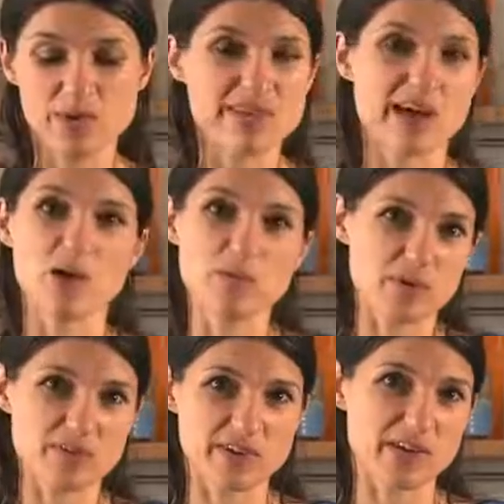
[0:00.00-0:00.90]
with the help
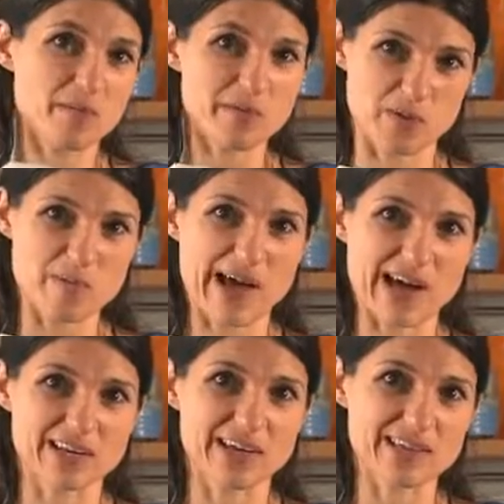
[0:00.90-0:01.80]
of a nut milk
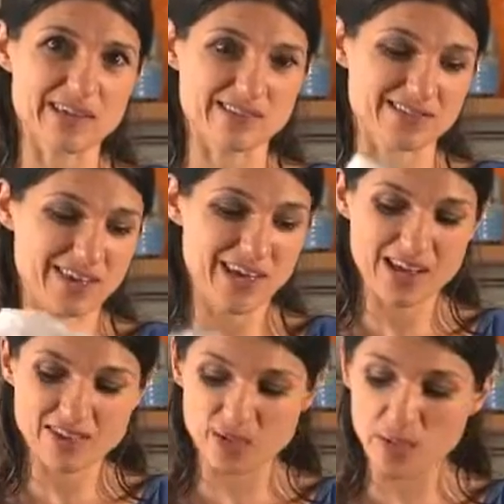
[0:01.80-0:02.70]
bag like this.
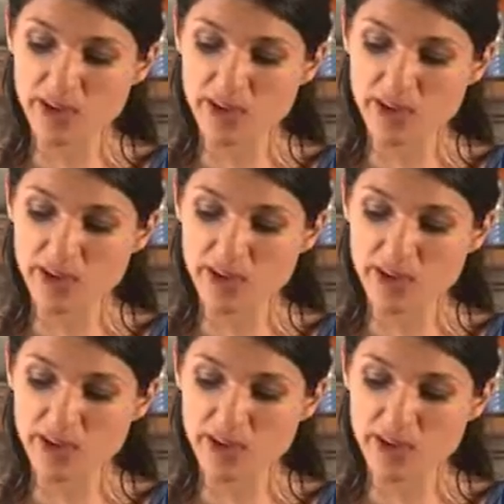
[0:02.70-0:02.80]
So what